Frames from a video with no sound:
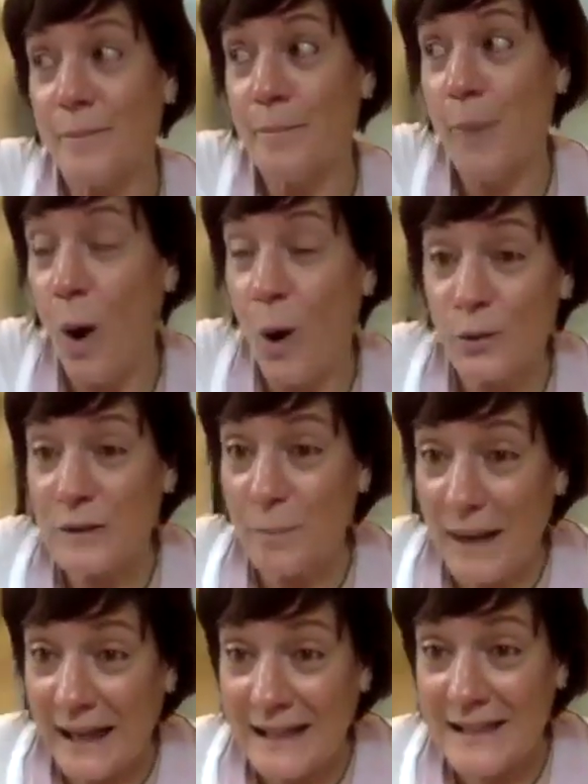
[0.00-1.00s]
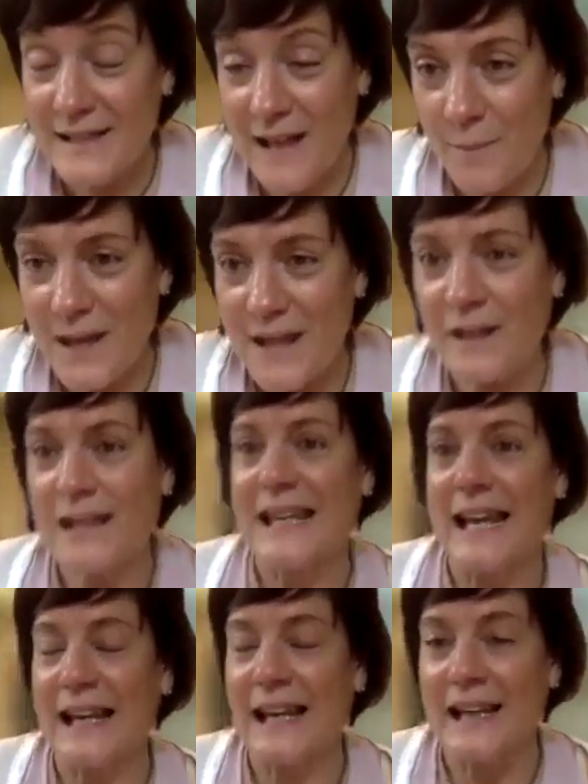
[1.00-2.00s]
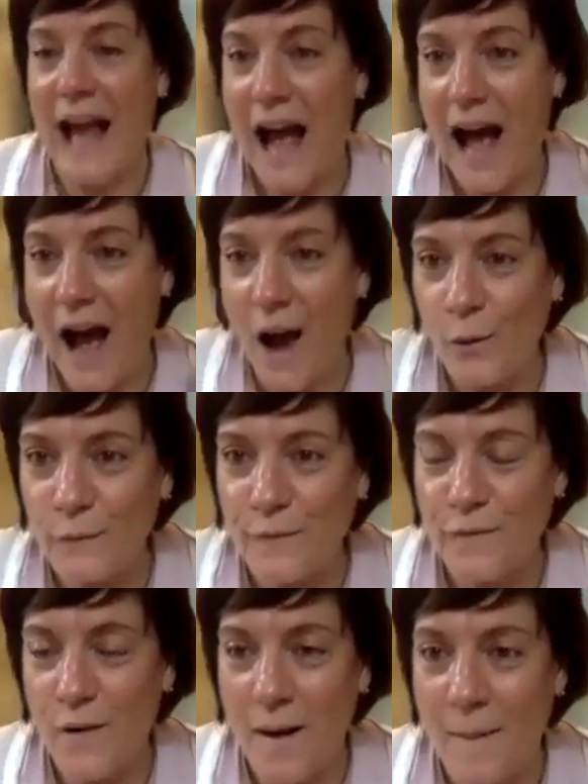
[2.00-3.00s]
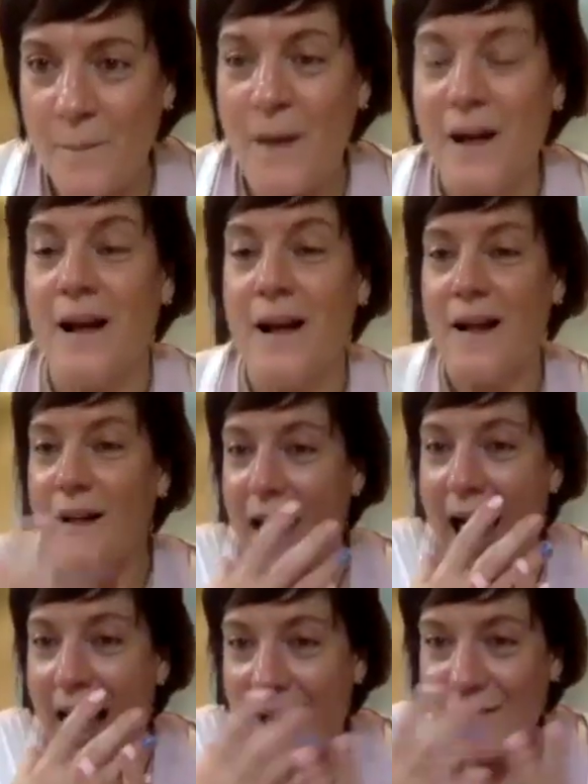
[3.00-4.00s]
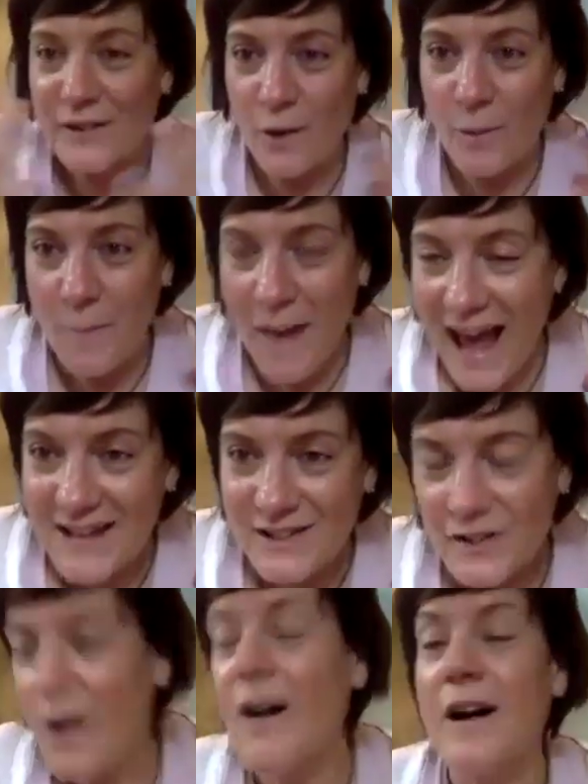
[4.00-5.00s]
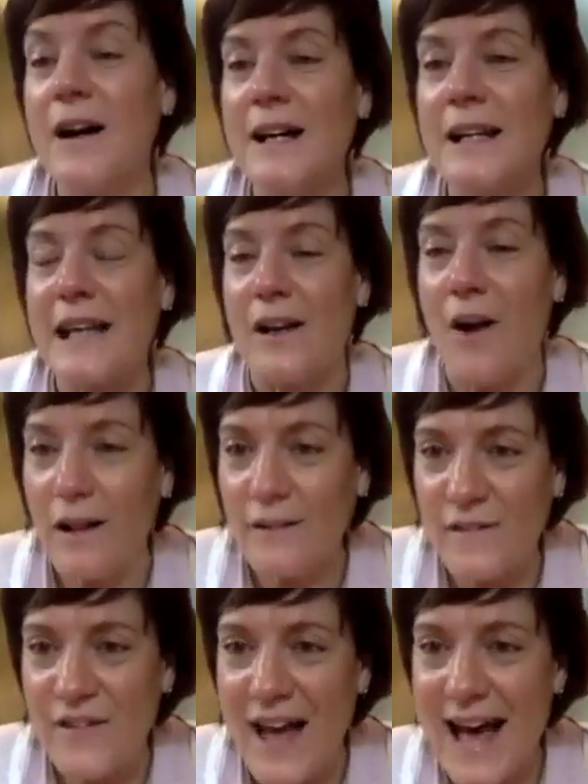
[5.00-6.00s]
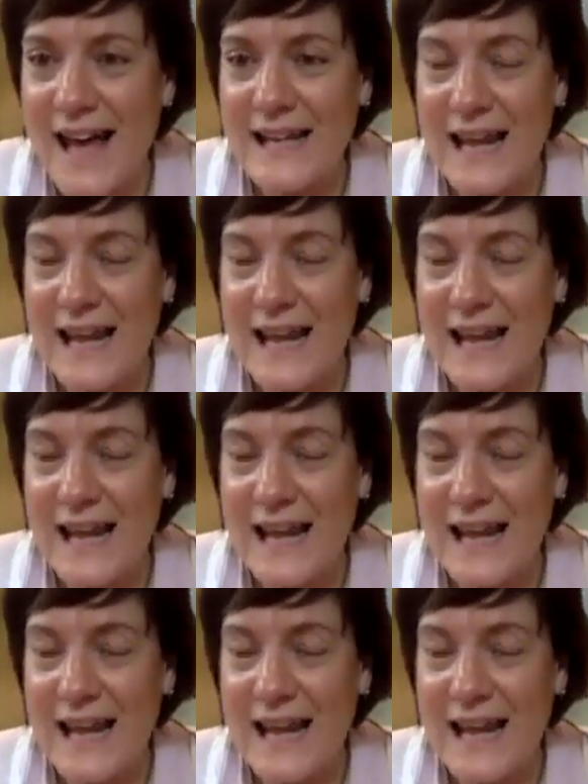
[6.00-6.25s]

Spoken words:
post-pandemic, getting out from having our mask on and all of that.